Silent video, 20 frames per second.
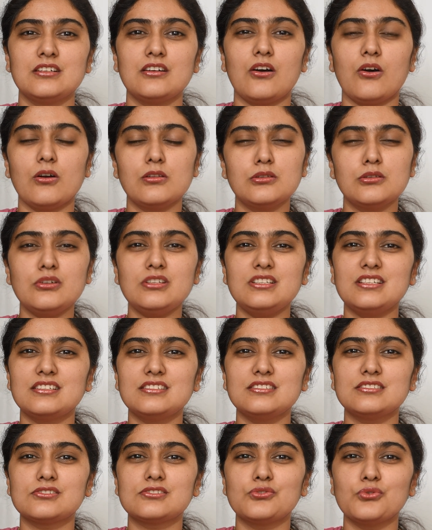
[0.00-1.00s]
Although there
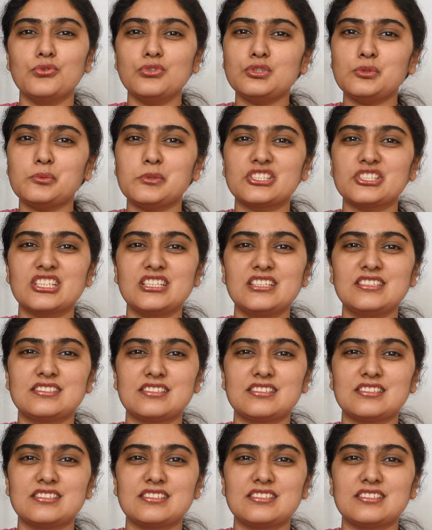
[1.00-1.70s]
is no special